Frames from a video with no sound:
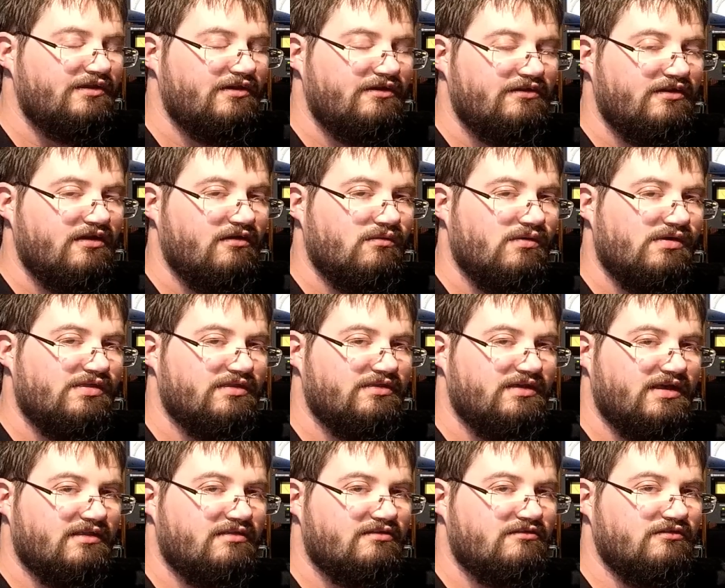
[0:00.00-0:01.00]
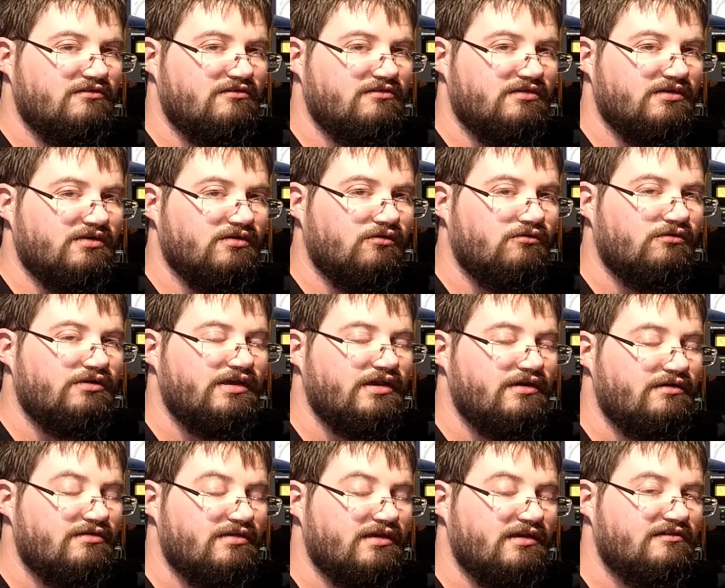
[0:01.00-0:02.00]
don't know whether that's due to the
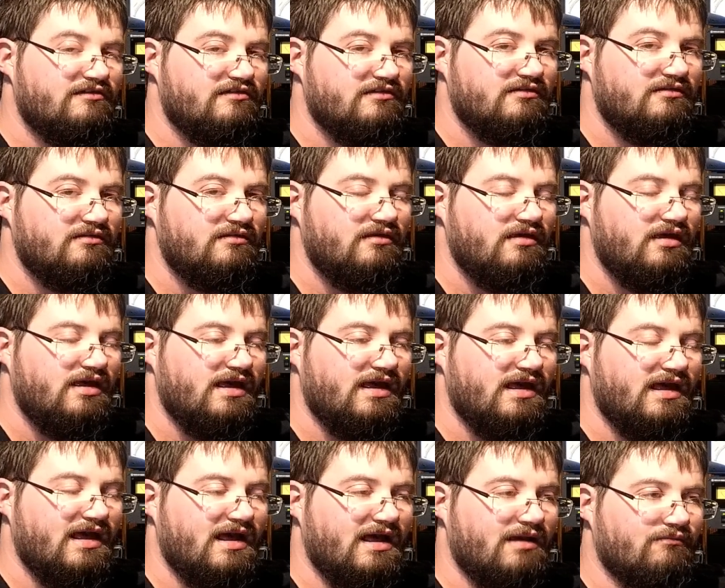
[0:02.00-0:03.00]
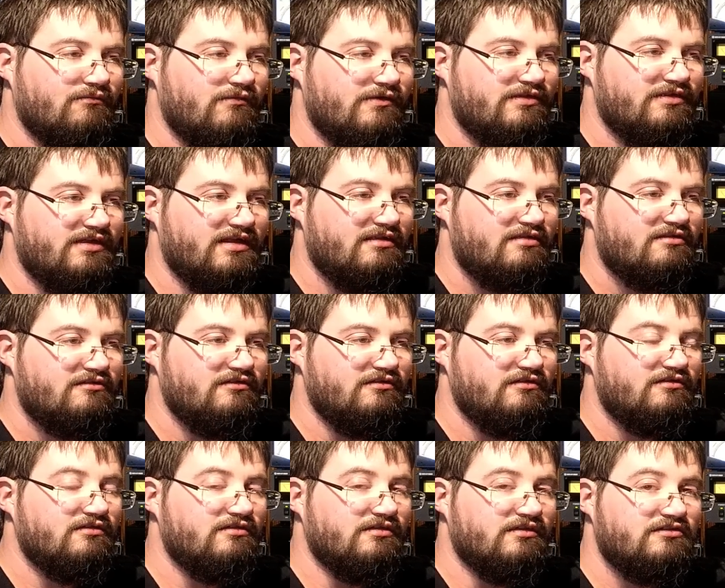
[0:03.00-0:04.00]
audio section, um, whether that's due
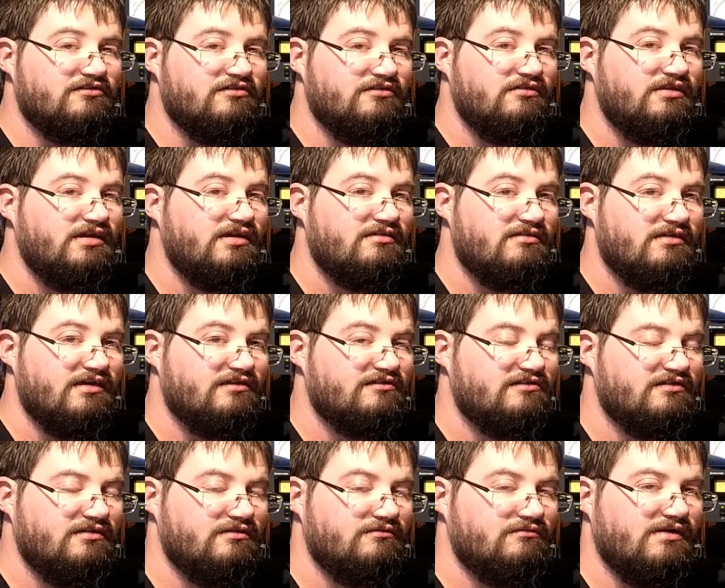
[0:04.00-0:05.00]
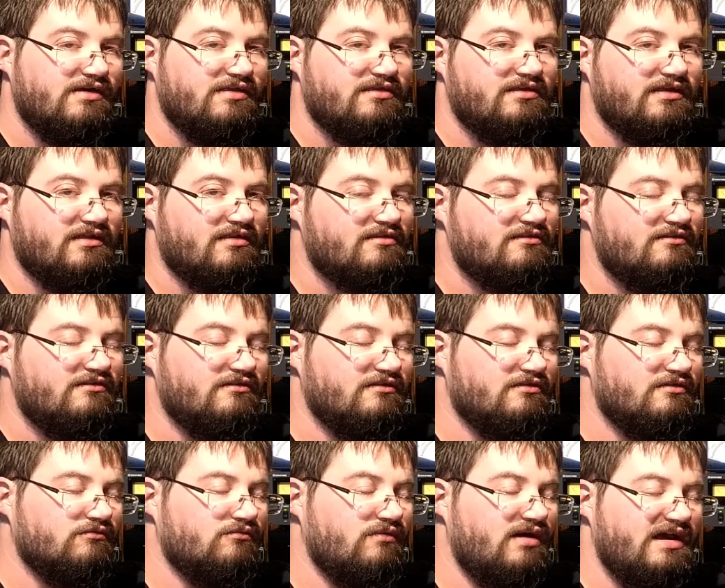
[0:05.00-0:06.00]
to the tuning section, whether that's due to
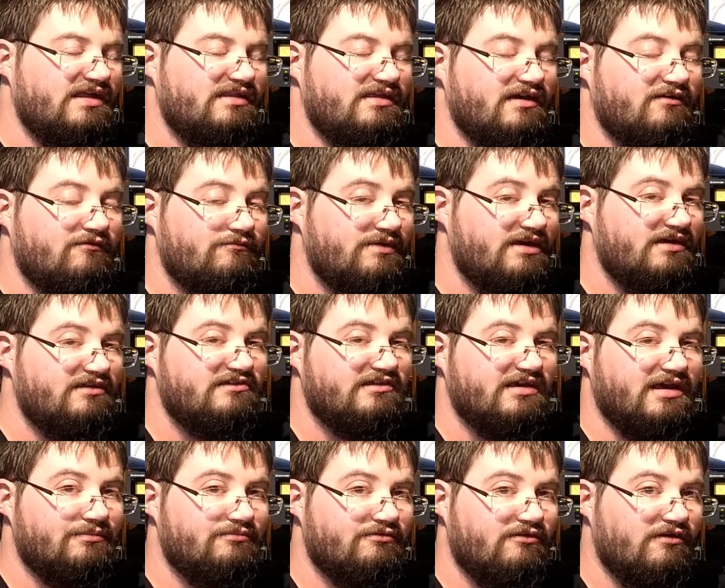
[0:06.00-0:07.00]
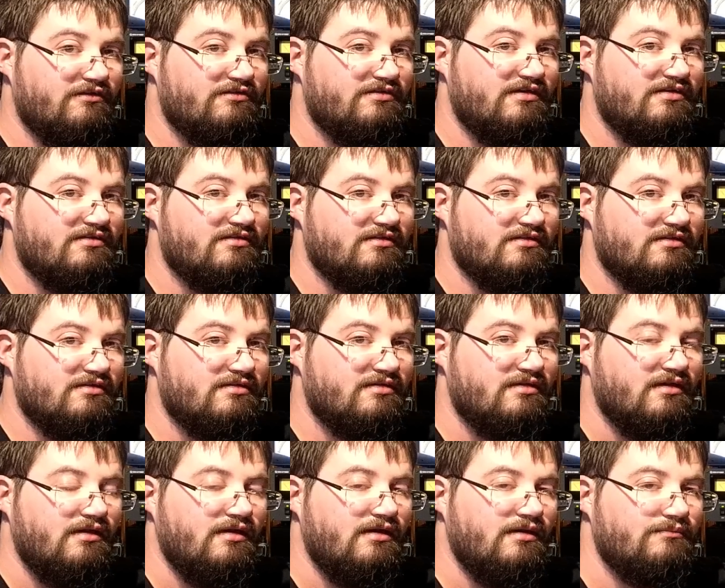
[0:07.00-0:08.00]
the way the F P G A processes
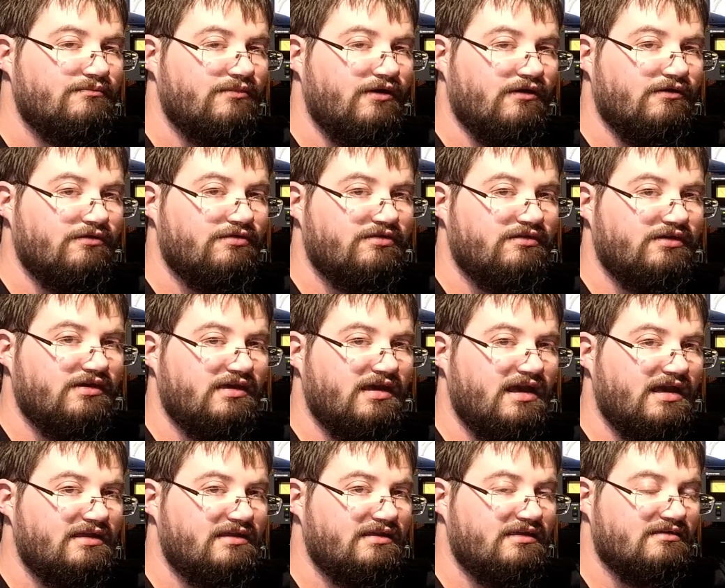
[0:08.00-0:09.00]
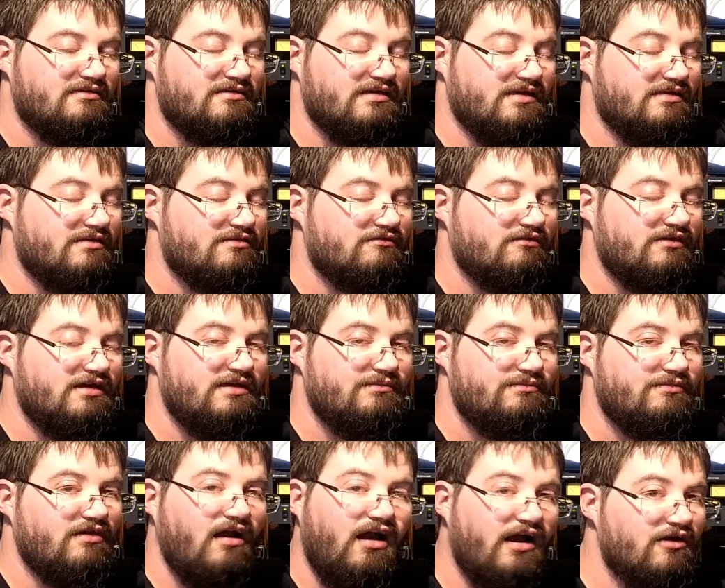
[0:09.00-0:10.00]
both the A D C
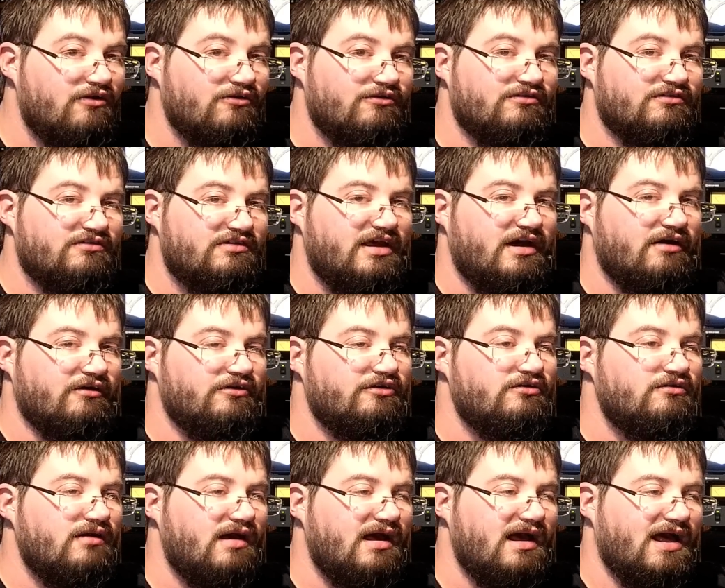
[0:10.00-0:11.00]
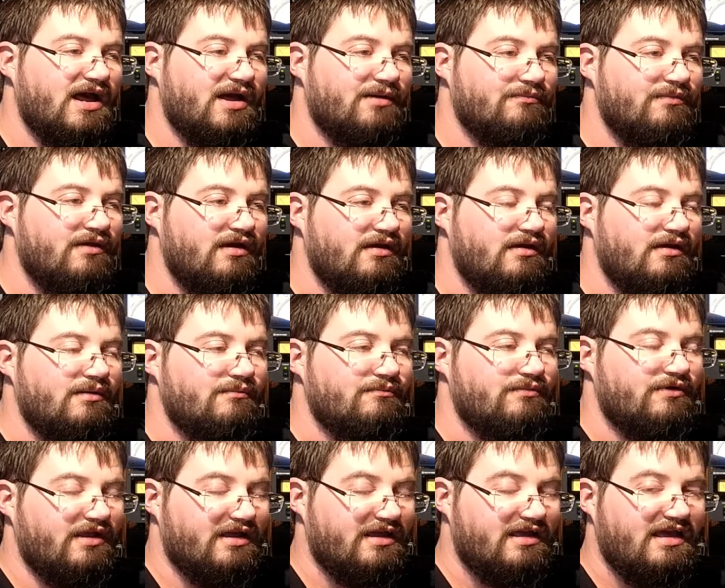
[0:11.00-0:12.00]
streams. I couldn't tell you, um,
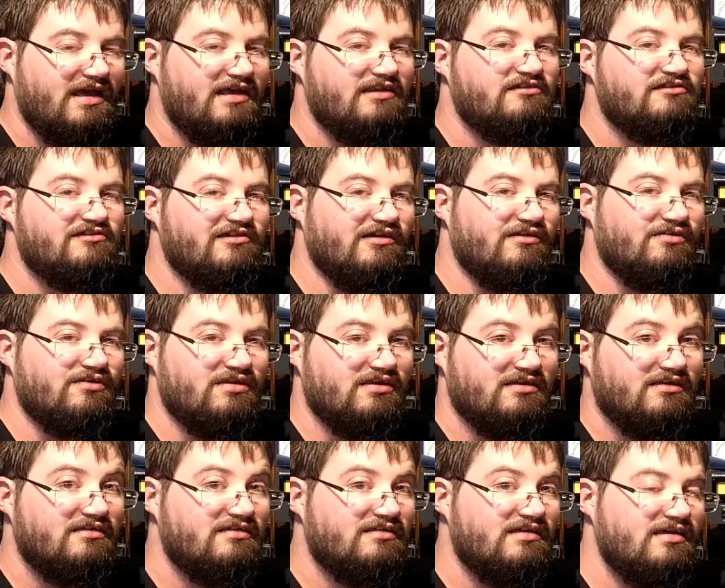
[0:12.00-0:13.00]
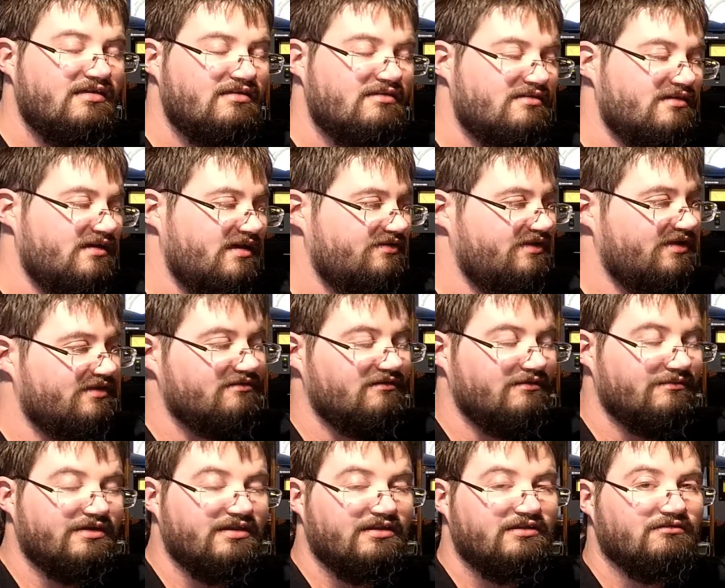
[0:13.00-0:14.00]
but I can show you that it exists, and that's what
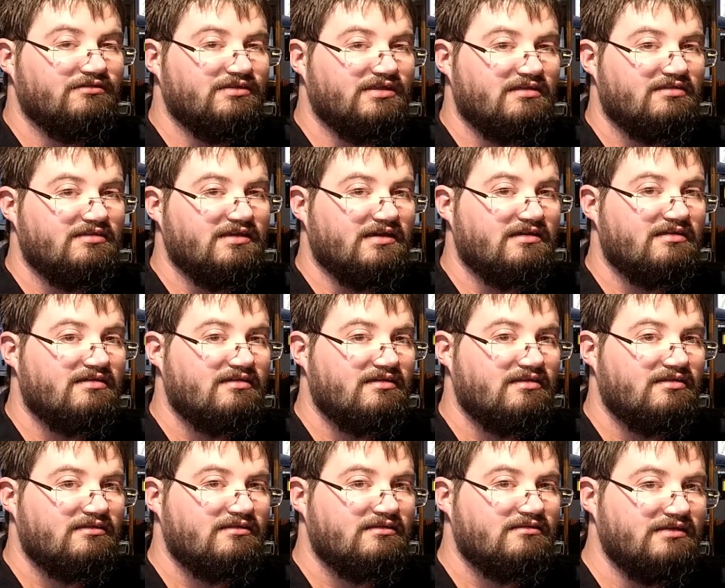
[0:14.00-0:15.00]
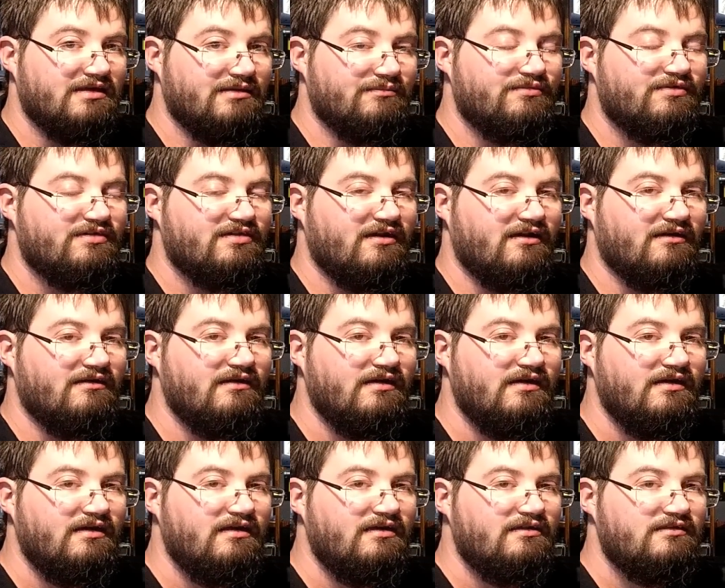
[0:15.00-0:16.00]
I'm going to do in this next clip. So
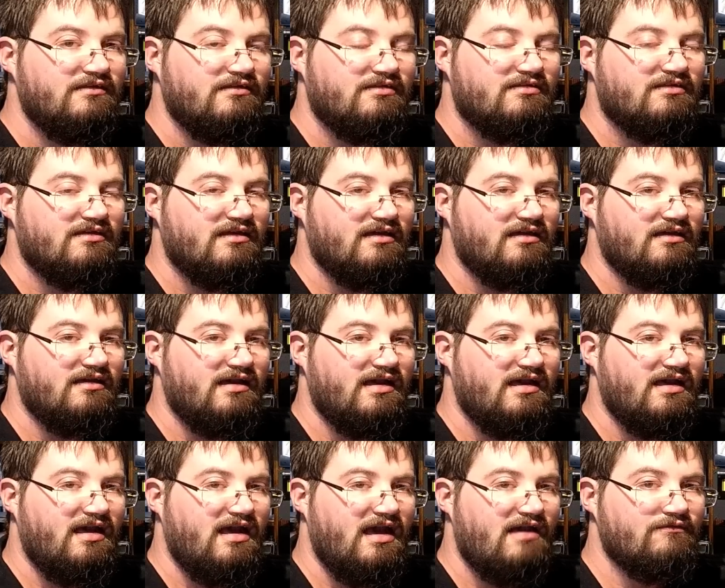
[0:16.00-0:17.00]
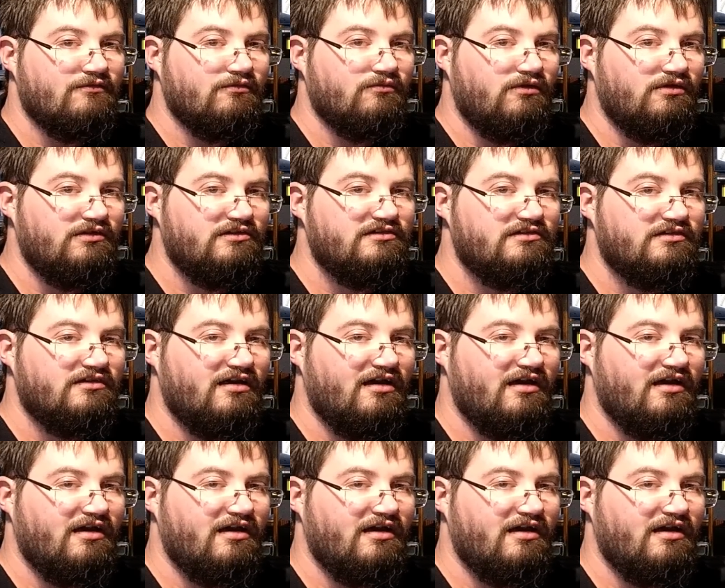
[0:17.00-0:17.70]
just uh, have a watch.